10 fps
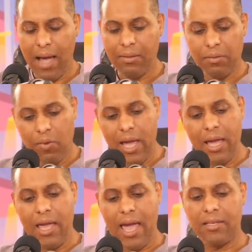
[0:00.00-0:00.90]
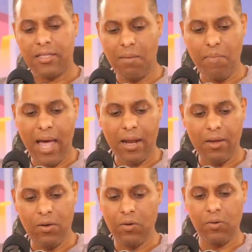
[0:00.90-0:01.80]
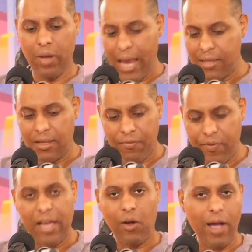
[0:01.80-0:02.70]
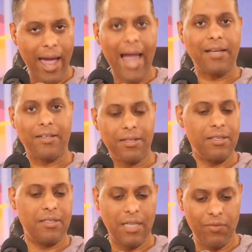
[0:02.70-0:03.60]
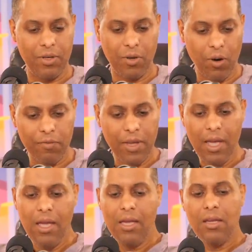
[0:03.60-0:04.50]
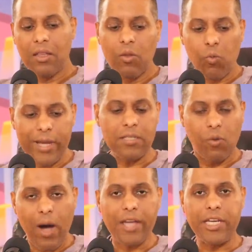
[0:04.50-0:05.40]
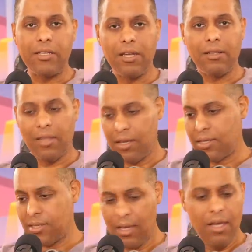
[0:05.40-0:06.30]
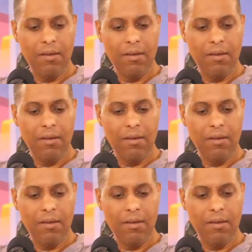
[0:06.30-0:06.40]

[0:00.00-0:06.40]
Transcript: By the way, as somebody who is a fellow actor, Steven Dorff, the reason why she took this,